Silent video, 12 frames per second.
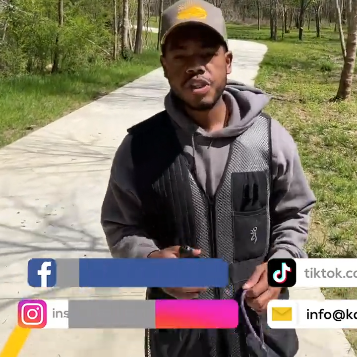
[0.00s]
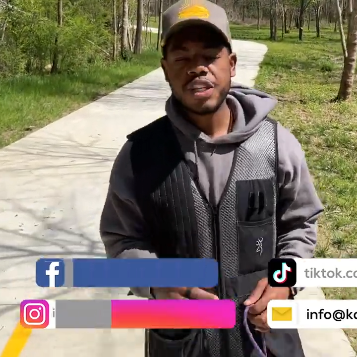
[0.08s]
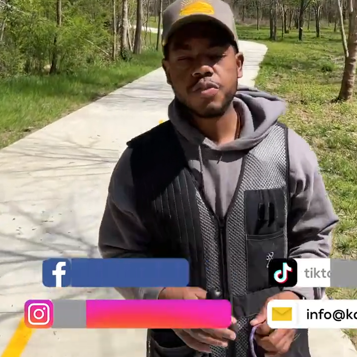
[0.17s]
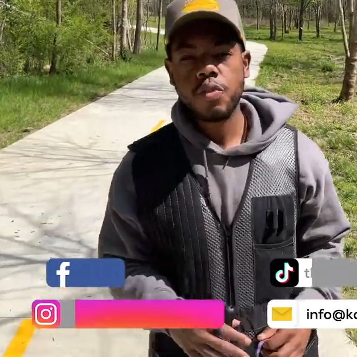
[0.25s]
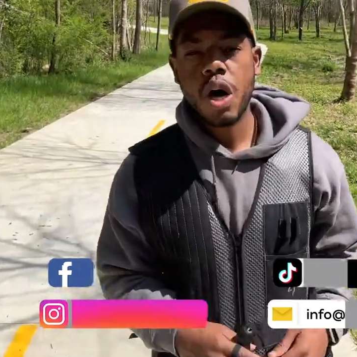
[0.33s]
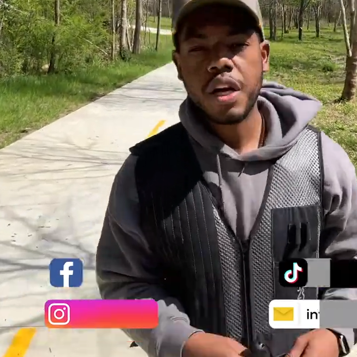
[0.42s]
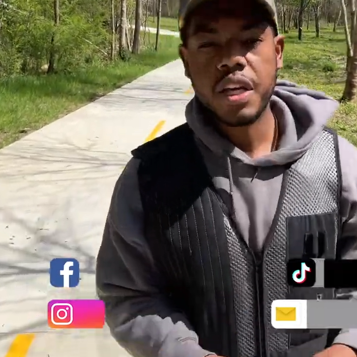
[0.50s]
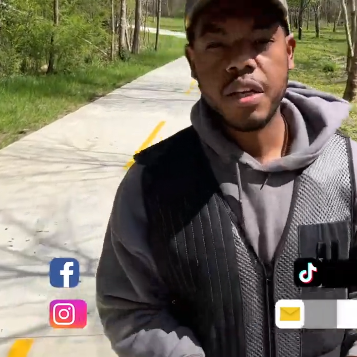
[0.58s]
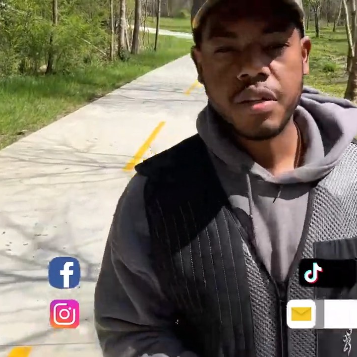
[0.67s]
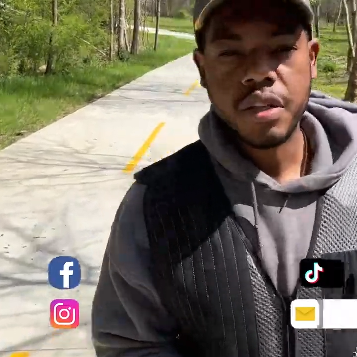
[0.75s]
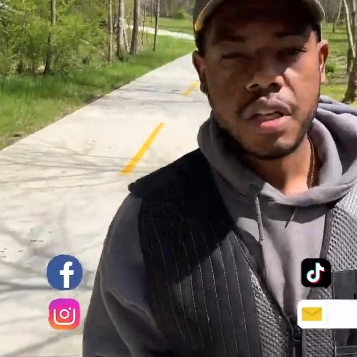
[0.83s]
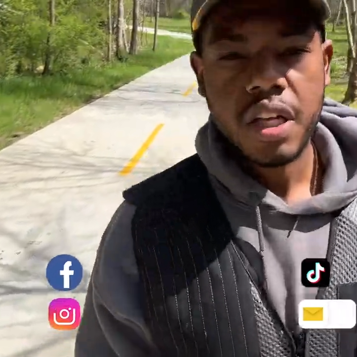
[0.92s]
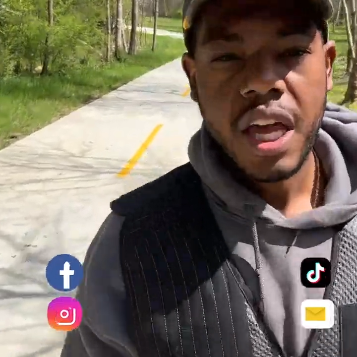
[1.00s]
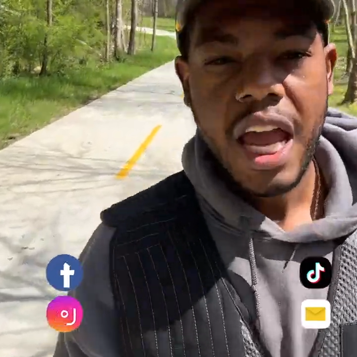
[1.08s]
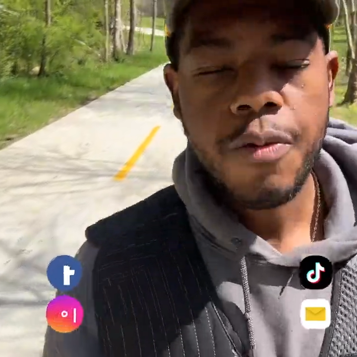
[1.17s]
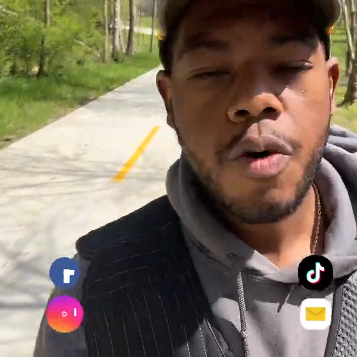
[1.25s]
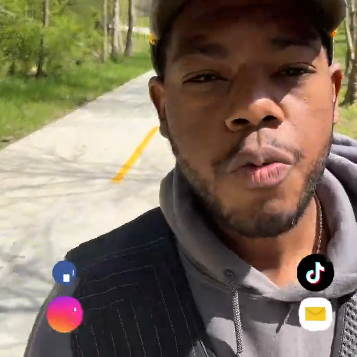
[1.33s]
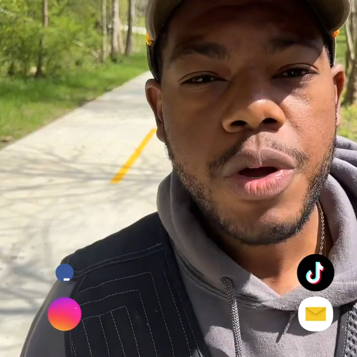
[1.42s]
leash walking
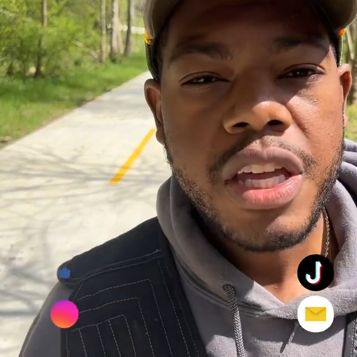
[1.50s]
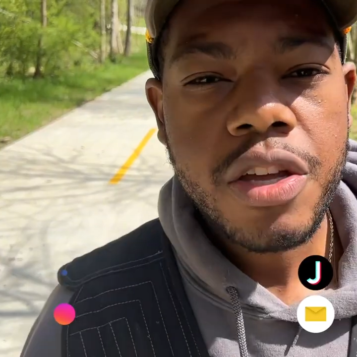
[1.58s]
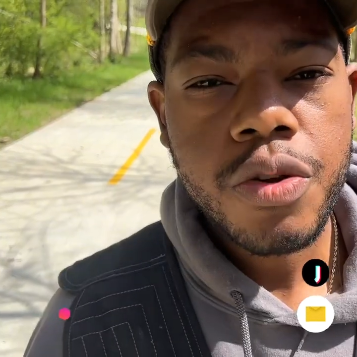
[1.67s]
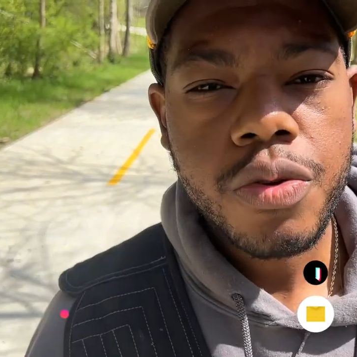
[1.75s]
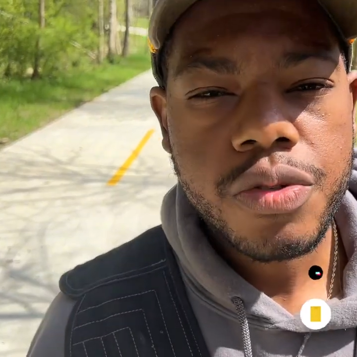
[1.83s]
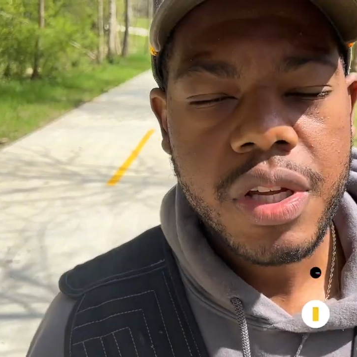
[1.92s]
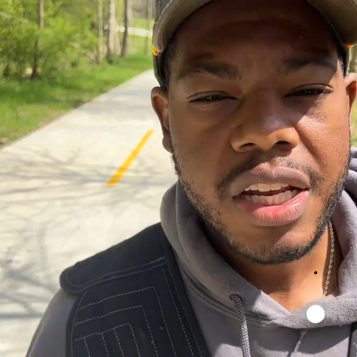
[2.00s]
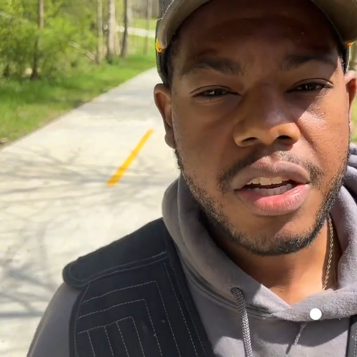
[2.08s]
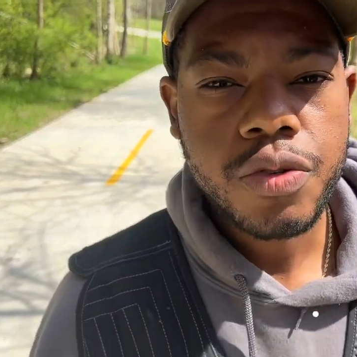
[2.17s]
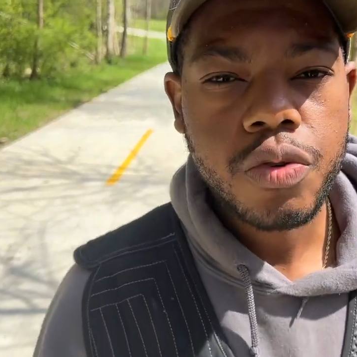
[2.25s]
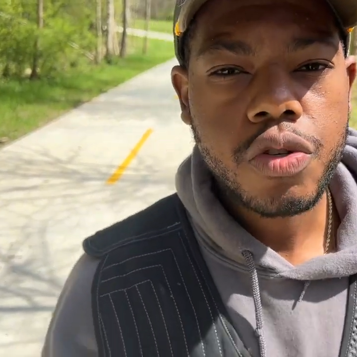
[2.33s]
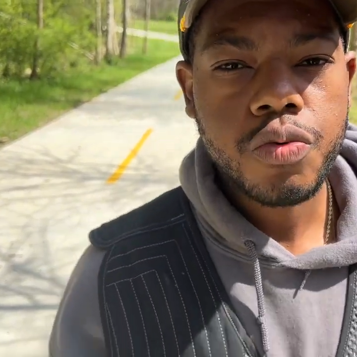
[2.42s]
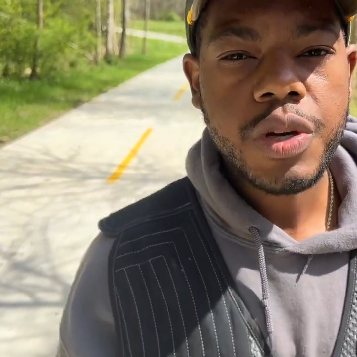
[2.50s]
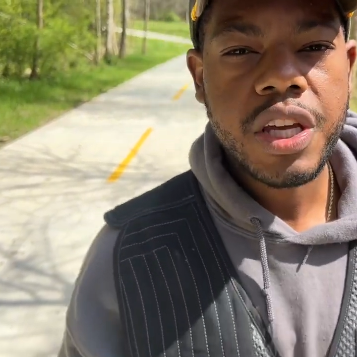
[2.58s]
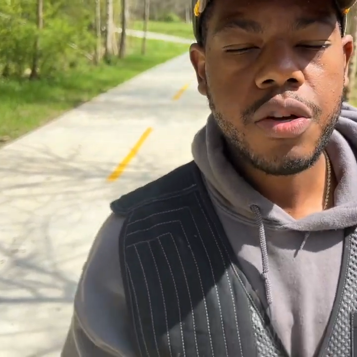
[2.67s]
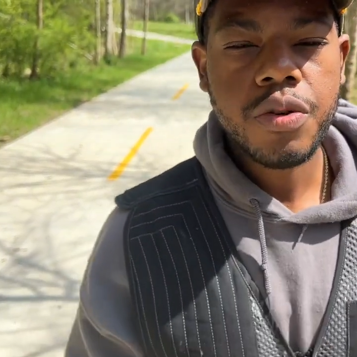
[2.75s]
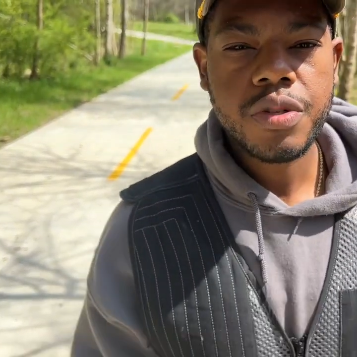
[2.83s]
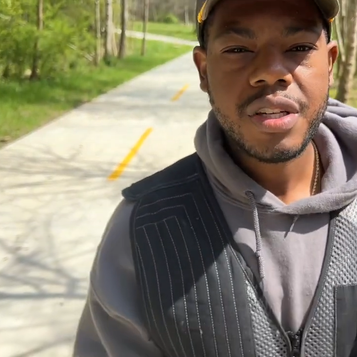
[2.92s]
and what we use and the tools we
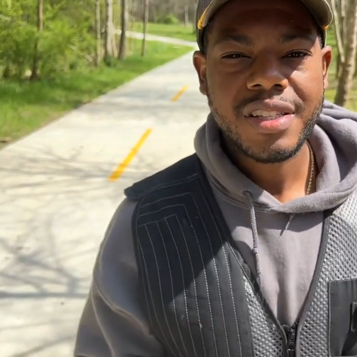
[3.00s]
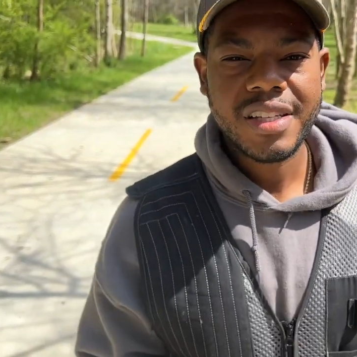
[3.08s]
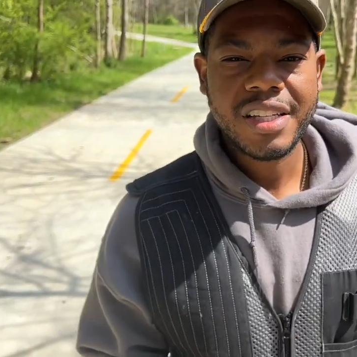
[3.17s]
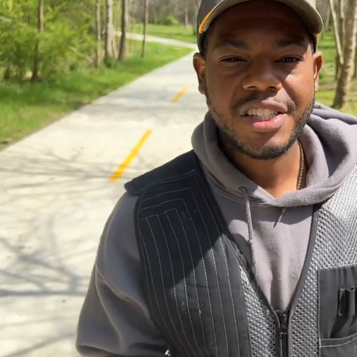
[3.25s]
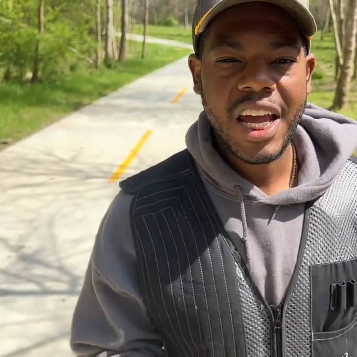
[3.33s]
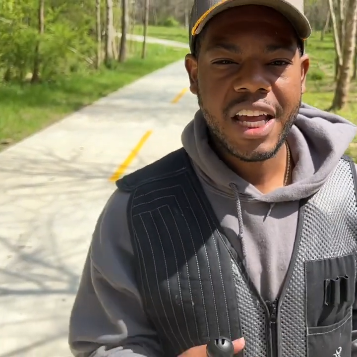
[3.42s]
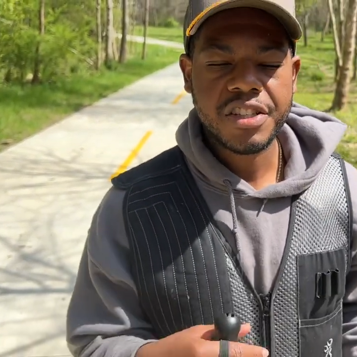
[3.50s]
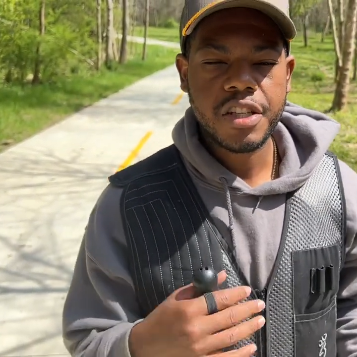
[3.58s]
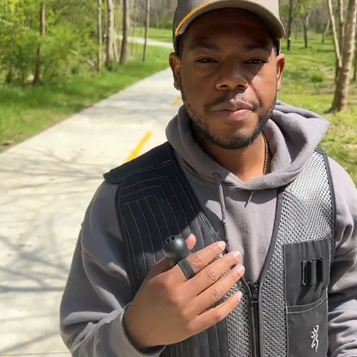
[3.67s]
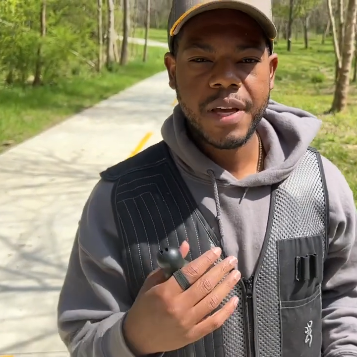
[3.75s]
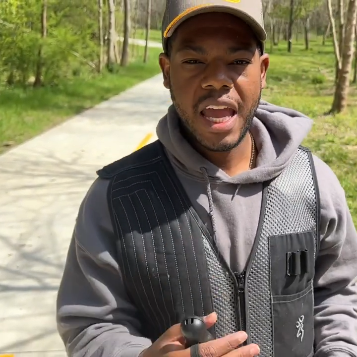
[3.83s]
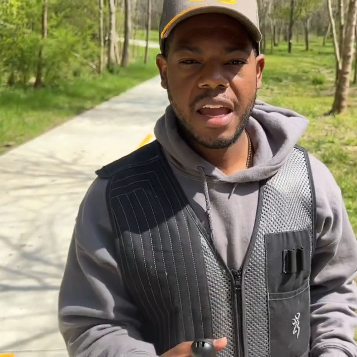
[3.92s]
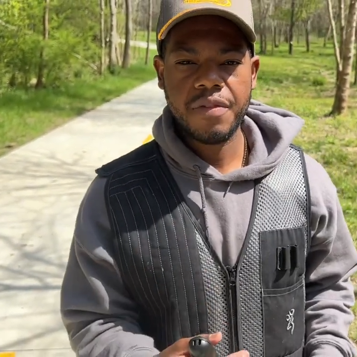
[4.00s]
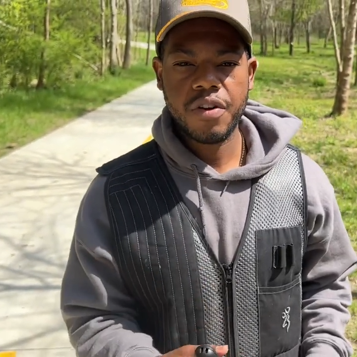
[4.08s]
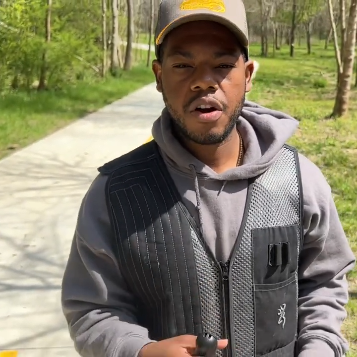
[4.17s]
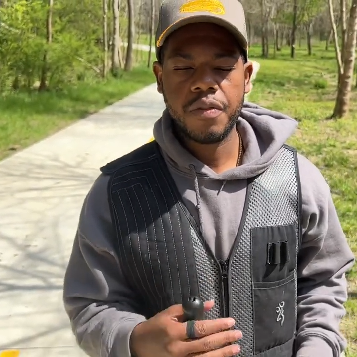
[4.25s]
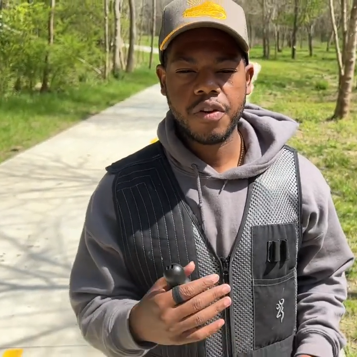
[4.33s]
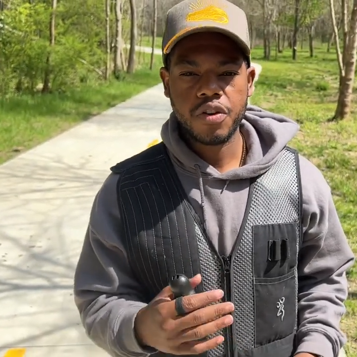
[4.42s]
use to change the
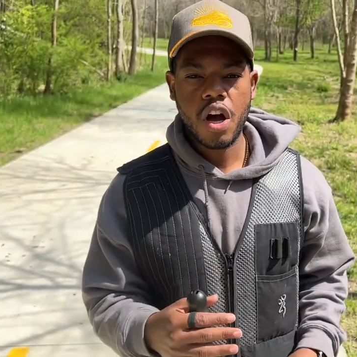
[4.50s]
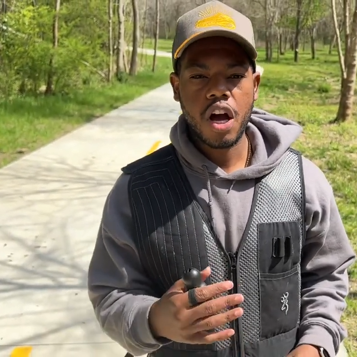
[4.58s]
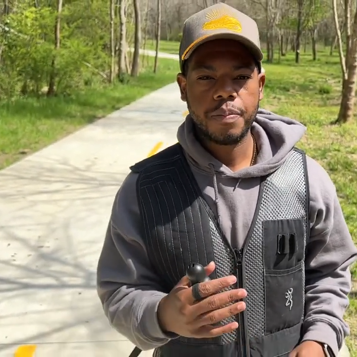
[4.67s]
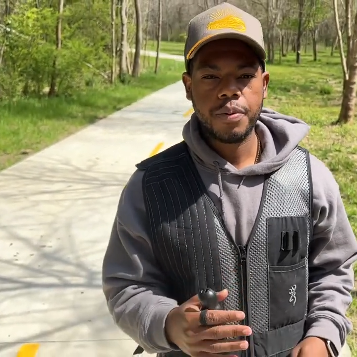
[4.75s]
behavior of your dog